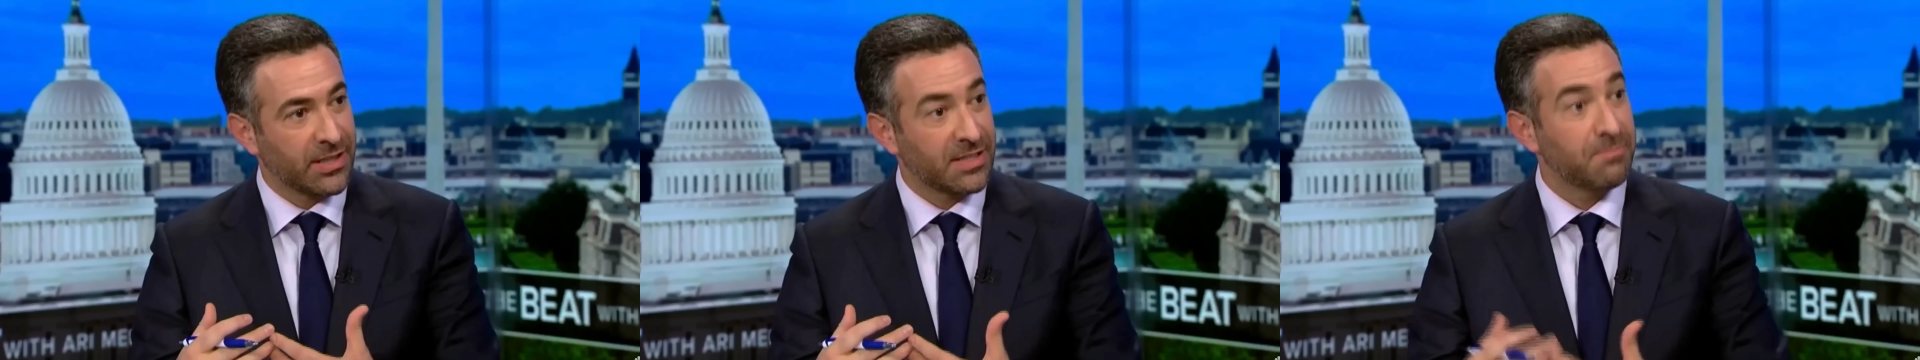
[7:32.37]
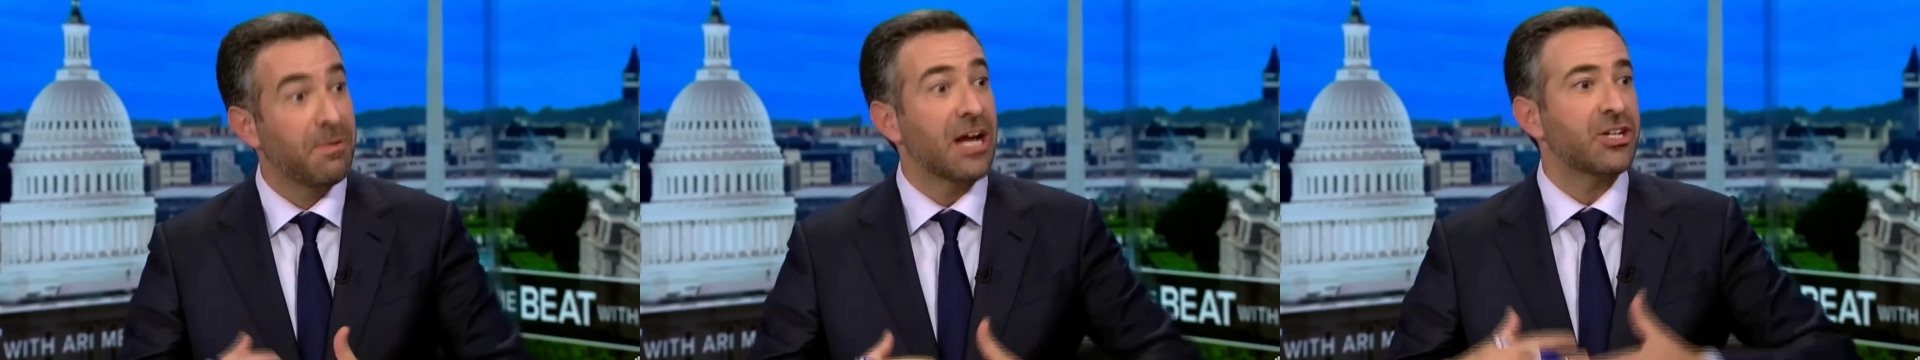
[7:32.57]

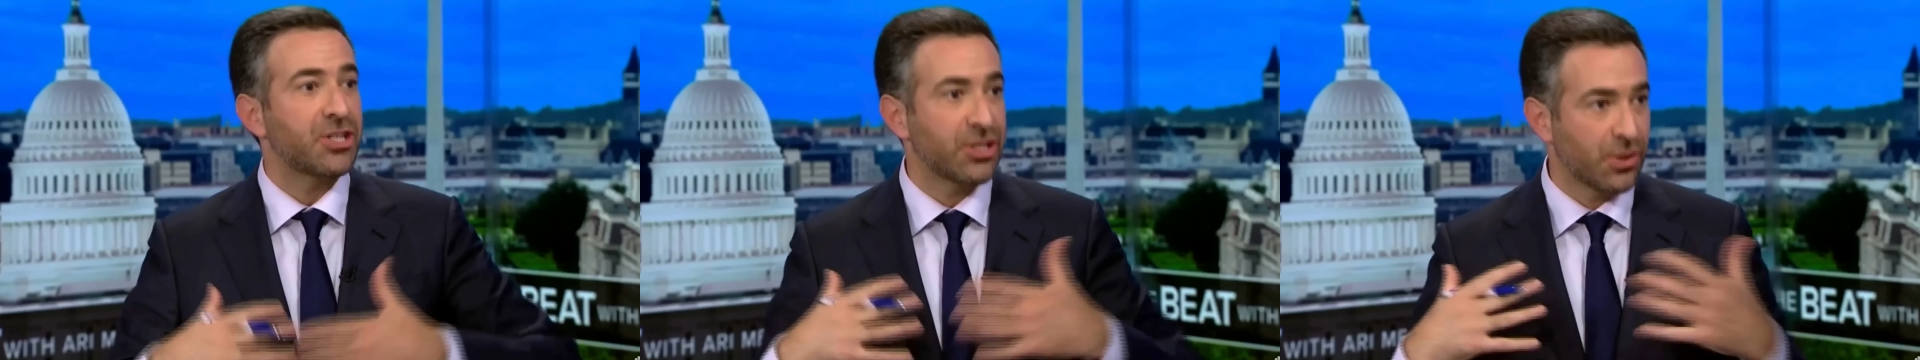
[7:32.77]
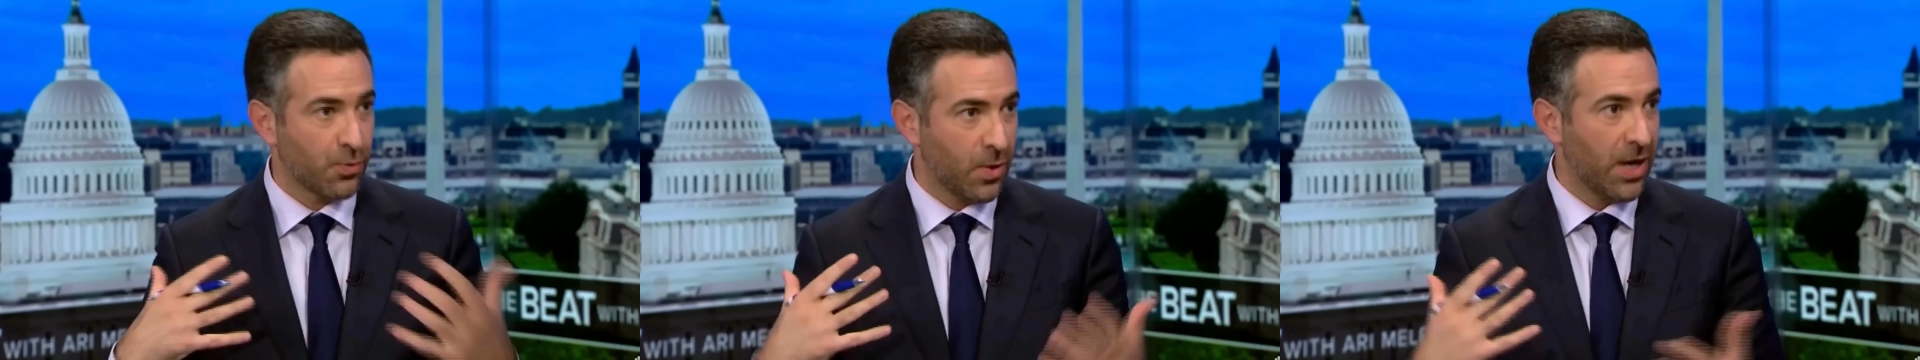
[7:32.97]

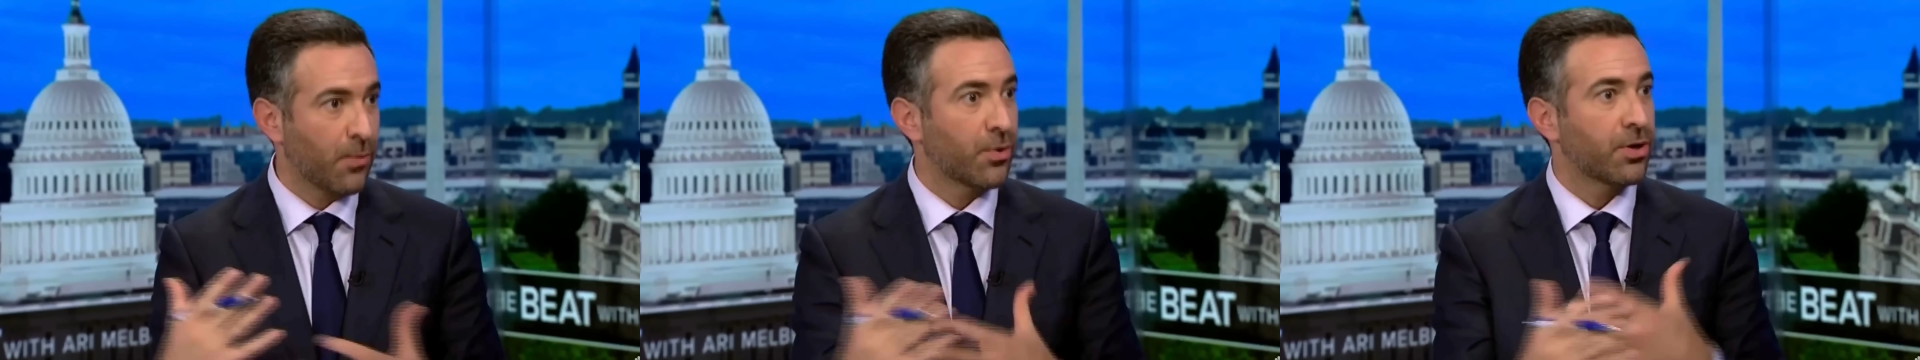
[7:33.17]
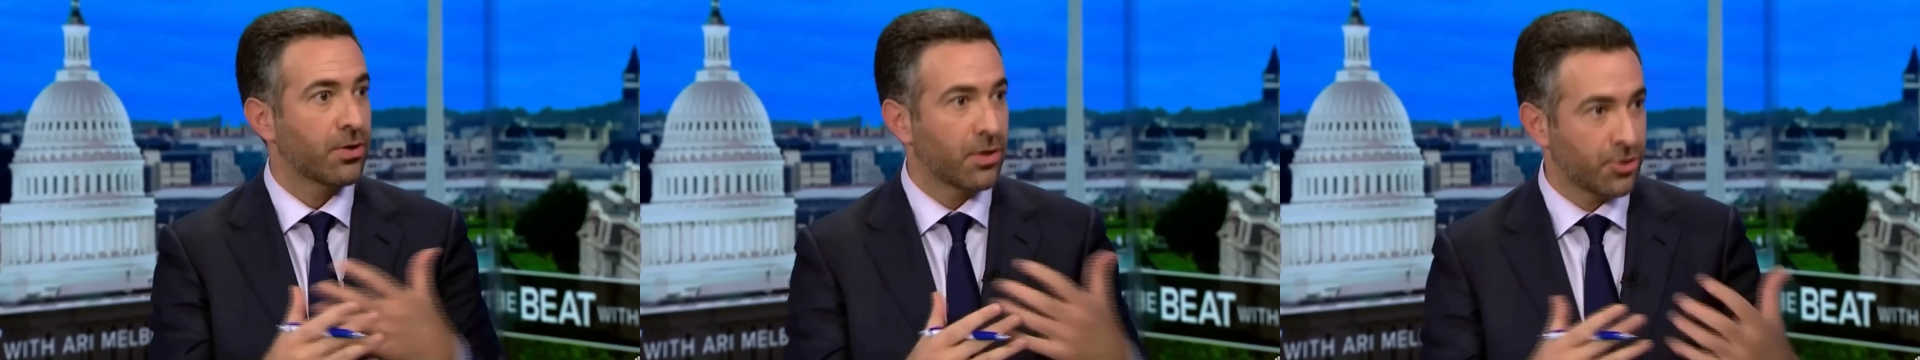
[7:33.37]
especially the way
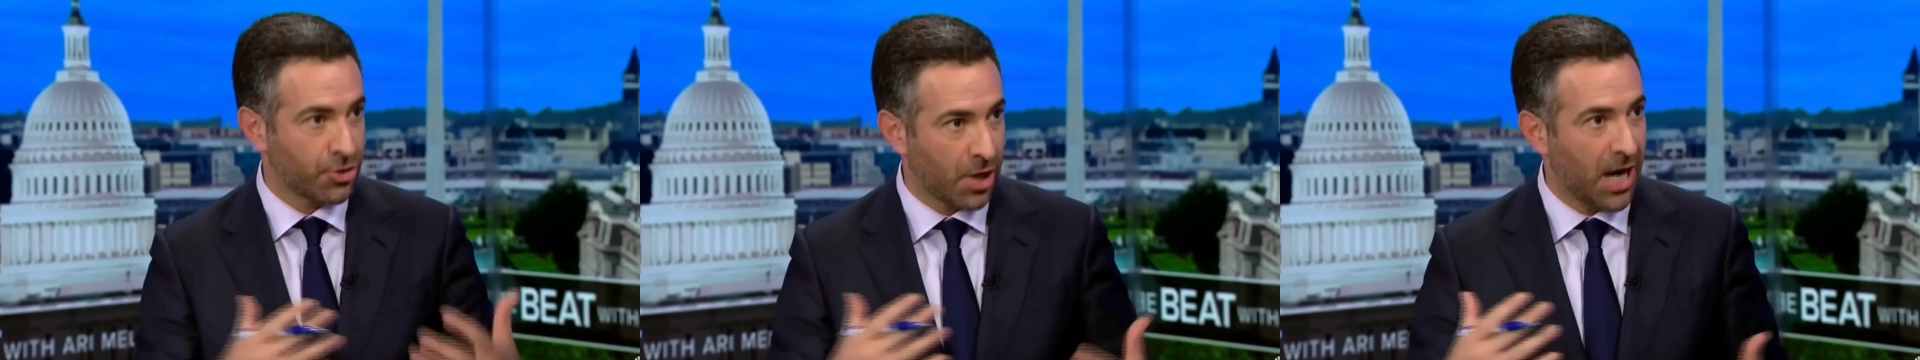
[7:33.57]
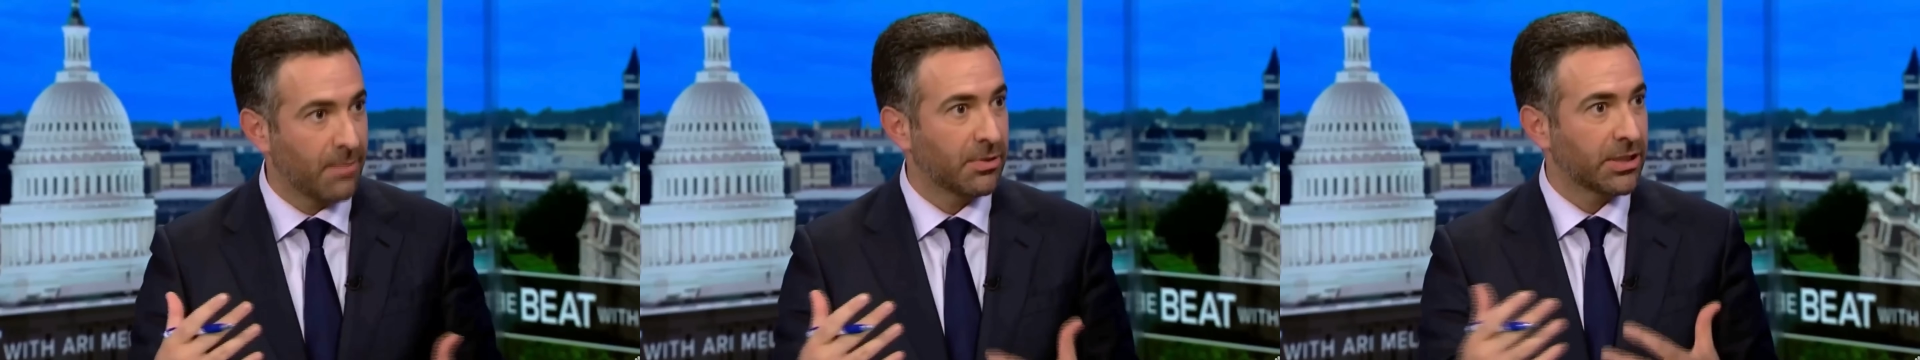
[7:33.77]
we're
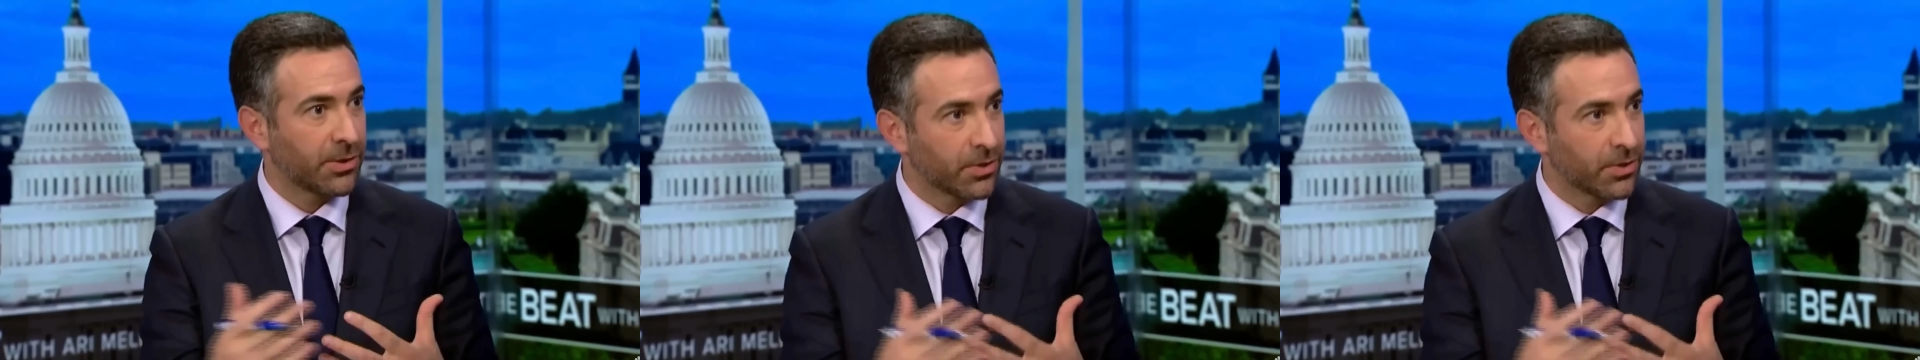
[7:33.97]
tribally